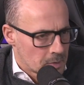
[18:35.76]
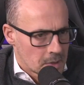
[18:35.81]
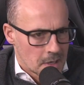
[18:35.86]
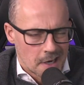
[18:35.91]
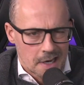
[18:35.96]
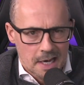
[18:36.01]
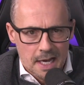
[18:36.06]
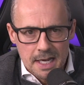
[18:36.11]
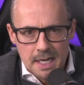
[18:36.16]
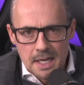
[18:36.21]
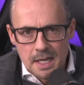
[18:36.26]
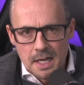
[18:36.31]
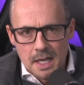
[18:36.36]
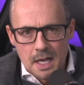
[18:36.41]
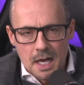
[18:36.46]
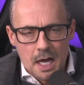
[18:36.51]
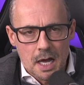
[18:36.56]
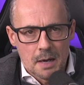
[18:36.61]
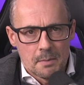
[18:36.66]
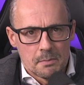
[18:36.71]
Okay,
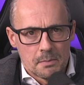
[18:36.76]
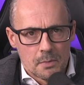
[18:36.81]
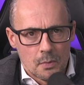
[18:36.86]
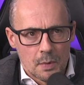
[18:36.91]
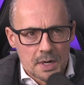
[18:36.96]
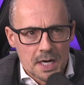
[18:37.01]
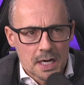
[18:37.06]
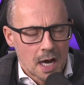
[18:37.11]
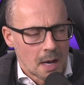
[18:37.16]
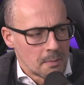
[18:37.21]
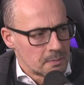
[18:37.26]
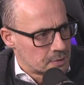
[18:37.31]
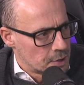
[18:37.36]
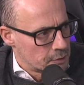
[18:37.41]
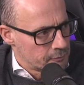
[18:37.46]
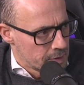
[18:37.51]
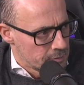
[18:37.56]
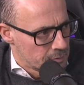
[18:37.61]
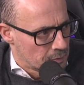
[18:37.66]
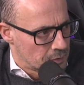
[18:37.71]
um, when it comes to the
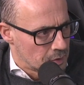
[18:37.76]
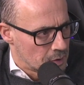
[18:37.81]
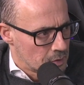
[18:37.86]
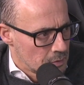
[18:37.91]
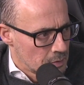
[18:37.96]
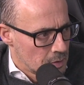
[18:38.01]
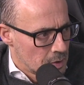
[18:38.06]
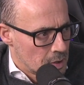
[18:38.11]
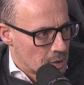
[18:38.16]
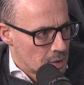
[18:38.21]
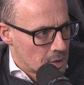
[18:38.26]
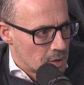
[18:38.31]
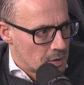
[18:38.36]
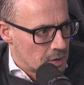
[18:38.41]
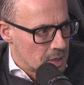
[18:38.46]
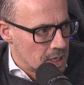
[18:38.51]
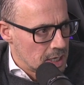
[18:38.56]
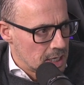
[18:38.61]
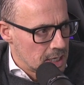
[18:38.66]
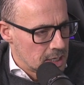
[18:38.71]
rent review,
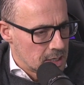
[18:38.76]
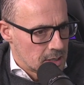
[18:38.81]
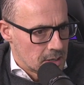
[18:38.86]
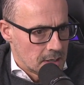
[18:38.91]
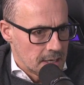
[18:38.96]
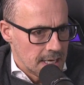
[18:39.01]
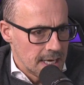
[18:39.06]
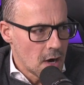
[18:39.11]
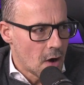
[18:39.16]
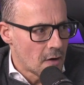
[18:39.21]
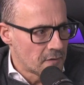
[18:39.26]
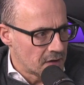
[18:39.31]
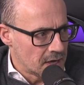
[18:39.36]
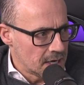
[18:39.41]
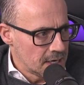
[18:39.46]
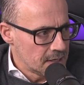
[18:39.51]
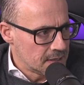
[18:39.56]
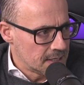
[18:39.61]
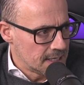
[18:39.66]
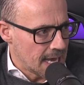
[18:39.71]
the E R
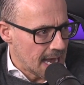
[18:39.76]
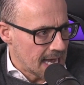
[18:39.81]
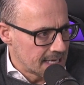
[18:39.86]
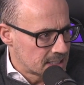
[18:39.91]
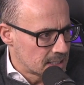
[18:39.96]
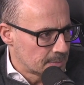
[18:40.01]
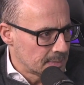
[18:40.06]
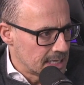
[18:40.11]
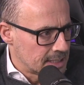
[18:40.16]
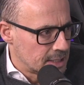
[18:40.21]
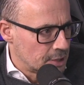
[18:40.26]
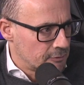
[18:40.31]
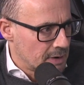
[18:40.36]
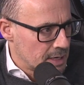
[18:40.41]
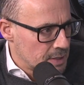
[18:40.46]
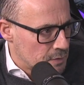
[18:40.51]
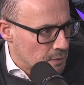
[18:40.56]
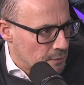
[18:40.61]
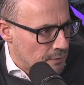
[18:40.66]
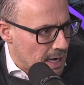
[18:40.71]
V, the estimated
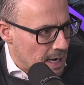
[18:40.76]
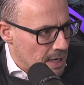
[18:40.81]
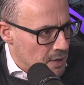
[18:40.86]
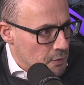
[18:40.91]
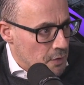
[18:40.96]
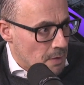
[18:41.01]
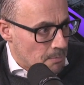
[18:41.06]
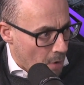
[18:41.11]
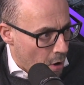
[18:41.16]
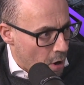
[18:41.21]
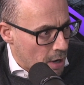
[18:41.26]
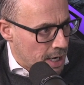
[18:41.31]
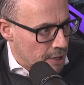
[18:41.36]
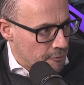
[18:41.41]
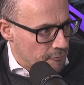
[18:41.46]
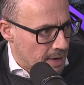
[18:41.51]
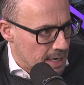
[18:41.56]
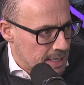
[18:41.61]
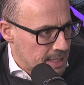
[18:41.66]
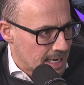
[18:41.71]
rental value, the market
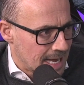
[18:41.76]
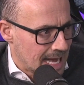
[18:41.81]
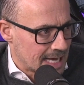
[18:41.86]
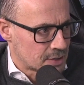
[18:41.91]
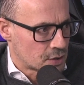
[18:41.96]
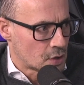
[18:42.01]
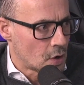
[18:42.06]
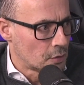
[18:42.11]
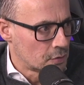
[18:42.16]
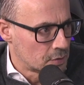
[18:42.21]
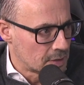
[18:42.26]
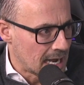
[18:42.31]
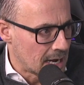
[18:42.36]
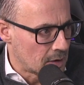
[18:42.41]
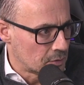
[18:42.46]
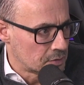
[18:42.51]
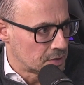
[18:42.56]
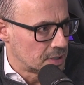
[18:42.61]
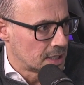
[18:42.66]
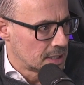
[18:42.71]
rent, has gone
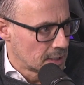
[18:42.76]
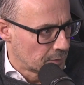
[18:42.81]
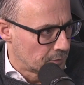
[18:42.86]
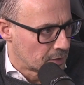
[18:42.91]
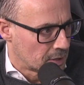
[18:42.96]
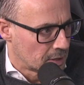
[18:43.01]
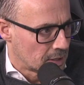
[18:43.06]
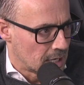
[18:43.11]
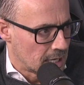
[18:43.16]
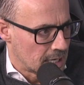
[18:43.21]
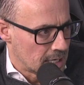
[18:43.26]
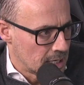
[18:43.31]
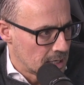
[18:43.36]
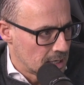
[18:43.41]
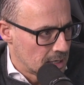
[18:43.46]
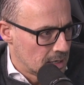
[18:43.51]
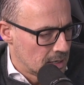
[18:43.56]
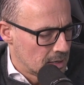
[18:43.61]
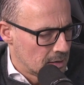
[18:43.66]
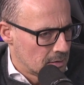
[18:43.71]
down significantly.
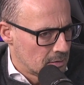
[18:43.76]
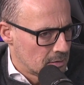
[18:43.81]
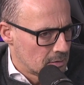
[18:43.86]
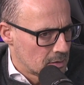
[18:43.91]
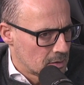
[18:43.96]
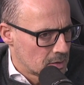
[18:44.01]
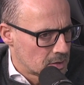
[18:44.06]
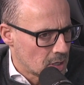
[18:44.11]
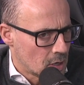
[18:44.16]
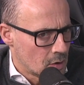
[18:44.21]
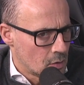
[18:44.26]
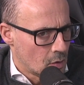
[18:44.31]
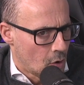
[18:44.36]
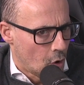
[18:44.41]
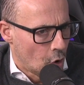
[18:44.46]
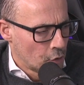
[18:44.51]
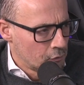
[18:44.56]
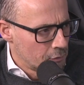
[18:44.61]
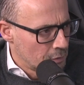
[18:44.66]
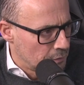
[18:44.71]
So
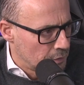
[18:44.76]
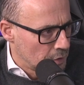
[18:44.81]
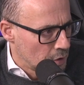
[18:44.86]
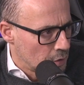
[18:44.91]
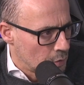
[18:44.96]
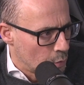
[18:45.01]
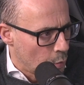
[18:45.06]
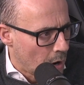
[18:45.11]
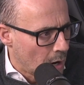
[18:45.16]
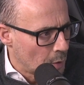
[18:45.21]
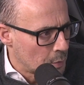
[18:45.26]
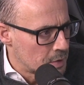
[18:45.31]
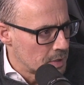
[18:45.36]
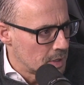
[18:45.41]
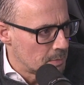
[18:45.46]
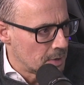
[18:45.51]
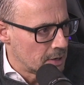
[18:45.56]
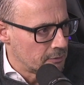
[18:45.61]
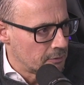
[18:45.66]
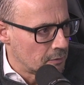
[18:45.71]
on review, why wouldn't it
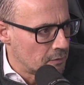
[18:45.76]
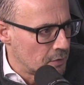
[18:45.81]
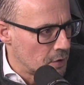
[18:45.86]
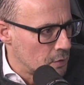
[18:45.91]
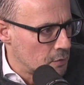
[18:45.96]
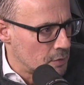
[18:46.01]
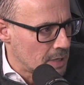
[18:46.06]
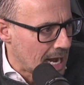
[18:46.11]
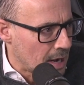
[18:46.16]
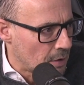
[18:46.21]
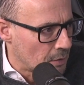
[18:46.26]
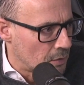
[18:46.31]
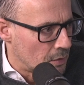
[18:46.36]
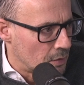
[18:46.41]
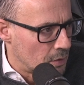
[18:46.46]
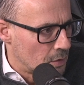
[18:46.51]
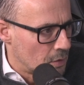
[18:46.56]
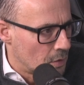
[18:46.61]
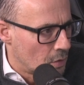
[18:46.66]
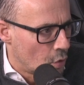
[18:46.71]
be reviewed down
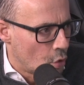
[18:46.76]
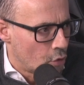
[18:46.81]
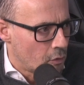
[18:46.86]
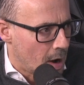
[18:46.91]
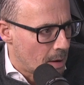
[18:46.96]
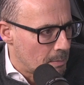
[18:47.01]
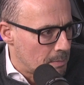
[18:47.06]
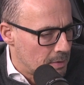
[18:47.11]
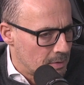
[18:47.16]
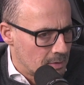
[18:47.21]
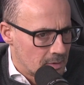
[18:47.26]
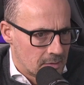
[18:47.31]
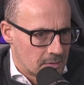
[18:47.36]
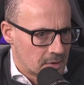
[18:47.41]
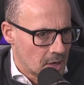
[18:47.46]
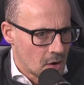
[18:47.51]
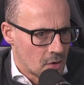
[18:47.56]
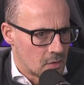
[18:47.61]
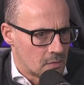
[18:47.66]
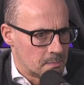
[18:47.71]
yeah. or up?
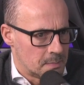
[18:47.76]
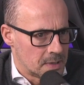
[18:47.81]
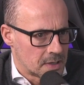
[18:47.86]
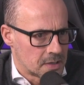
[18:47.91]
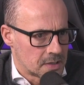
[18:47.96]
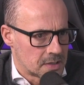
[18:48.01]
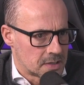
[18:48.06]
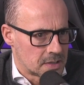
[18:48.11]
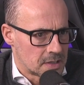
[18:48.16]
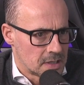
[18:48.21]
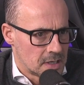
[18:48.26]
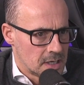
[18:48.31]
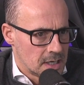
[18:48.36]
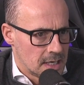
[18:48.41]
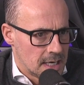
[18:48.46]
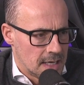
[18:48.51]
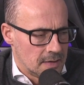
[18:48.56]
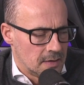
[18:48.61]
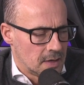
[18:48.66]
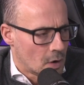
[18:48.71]
No, because
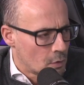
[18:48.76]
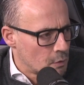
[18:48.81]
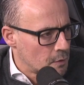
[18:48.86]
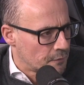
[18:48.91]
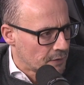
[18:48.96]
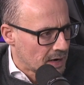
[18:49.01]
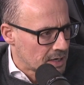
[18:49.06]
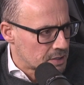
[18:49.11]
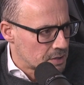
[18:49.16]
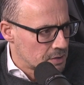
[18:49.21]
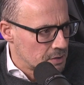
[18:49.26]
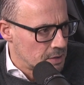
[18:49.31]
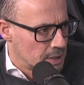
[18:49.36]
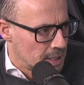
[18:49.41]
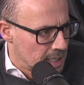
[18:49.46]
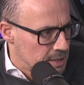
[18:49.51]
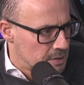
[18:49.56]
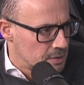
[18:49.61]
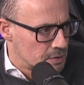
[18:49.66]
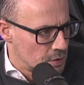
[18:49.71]
in the old-fashioned
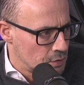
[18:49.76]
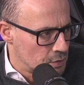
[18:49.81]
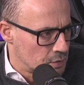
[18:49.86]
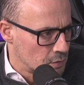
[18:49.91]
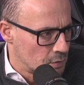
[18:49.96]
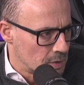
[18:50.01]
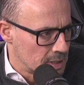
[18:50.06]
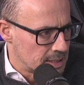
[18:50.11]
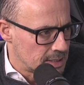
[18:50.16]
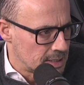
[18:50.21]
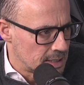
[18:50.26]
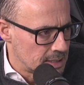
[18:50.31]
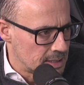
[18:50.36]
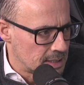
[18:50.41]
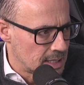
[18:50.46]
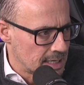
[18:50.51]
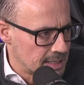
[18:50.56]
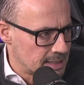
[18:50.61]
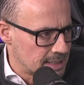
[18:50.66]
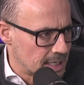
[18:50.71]
institutional leases,
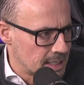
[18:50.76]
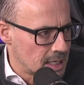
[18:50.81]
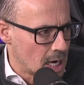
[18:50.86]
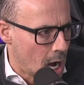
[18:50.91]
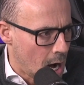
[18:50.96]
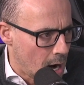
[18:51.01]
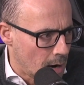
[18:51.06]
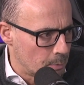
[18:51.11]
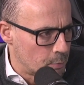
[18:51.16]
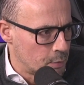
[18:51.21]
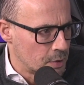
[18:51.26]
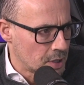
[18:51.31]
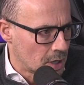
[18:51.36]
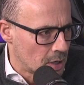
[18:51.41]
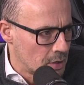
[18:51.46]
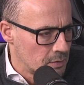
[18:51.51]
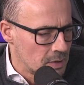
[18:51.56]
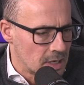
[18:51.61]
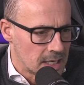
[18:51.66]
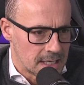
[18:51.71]
they said upward
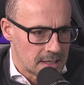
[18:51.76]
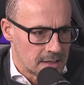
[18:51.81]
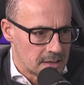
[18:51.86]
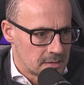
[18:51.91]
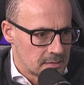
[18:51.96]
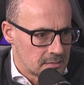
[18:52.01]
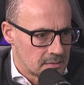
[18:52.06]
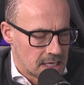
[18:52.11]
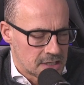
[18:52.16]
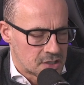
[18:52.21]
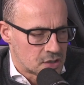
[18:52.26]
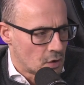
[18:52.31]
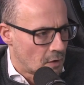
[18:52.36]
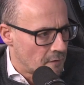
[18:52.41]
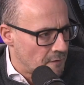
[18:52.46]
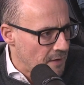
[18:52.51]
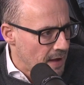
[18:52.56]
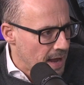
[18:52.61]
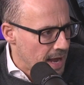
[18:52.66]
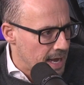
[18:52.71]
only. It's not
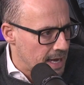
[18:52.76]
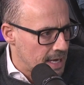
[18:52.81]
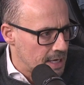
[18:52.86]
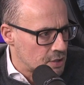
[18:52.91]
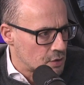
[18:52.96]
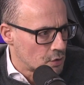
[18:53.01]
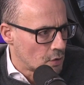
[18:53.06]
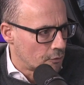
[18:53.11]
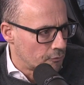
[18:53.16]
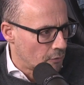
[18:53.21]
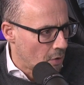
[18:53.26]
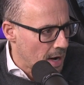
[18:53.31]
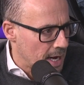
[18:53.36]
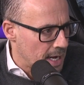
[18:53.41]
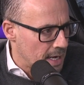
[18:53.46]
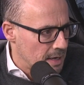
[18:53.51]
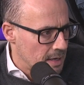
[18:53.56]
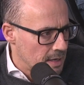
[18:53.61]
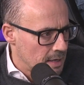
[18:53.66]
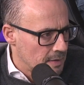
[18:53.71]
fair. It's not right.
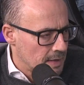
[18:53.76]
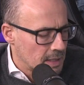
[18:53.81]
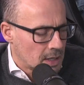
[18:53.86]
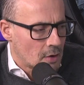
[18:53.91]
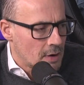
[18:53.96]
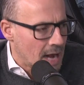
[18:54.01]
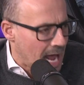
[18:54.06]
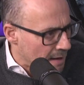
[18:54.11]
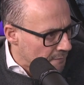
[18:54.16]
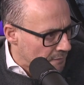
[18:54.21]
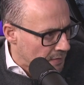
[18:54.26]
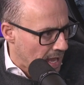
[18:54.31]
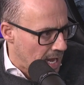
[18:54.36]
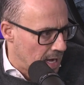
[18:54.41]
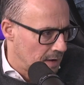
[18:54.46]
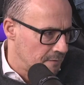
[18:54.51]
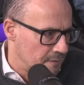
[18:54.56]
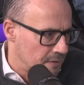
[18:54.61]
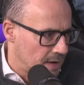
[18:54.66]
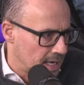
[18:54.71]
They don't have that
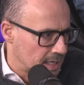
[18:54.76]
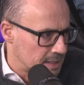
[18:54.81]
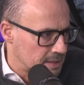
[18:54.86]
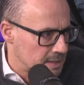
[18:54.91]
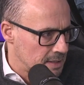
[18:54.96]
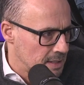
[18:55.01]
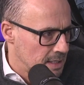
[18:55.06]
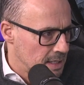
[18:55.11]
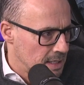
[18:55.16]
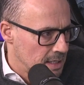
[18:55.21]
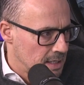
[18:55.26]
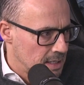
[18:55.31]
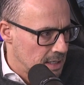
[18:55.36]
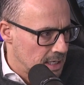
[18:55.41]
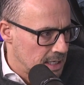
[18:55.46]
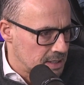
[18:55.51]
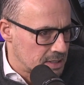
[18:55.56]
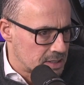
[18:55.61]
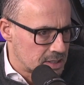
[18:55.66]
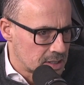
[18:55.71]
in flex.
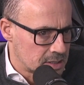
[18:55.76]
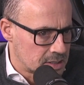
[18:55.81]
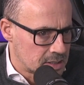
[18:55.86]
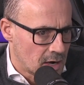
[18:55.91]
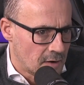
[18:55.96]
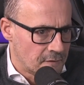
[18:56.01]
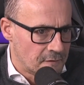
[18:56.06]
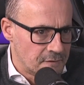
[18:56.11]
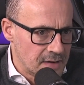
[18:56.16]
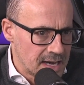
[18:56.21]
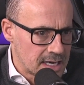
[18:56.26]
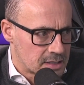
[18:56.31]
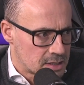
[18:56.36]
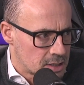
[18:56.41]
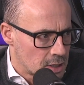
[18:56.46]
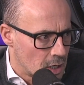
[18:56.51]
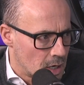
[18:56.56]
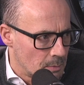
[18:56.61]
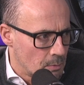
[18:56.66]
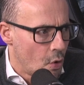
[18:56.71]
It's just a fixed
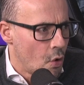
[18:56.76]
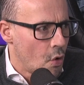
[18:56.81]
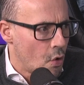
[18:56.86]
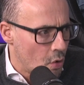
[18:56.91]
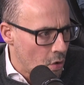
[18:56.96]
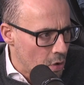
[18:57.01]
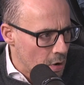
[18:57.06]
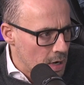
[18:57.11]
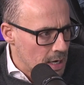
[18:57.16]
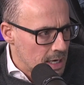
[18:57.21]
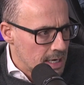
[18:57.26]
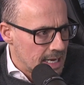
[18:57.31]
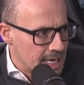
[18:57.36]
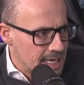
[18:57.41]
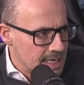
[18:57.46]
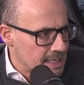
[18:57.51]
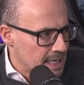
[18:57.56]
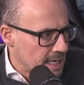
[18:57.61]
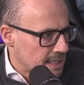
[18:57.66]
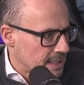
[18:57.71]
term or
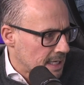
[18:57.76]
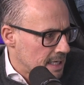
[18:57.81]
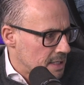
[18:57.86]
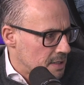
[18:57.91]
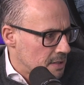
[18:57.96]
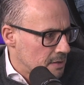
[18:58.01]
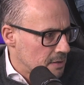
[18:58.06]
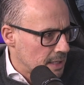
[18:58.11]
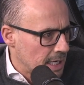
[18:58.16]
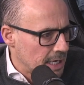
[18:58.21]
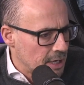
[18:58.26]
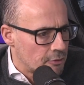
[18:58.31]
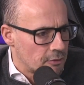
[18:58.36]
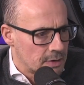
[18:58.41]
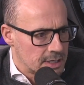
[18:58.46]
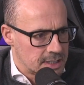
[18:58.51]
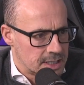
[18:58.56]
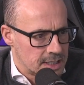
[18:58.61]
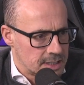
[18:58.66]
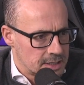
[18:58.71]
indexation
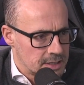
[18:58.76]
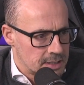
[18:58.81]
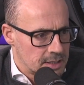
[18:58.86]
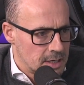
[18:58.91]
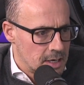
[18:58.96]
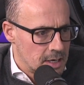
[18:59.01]
increases.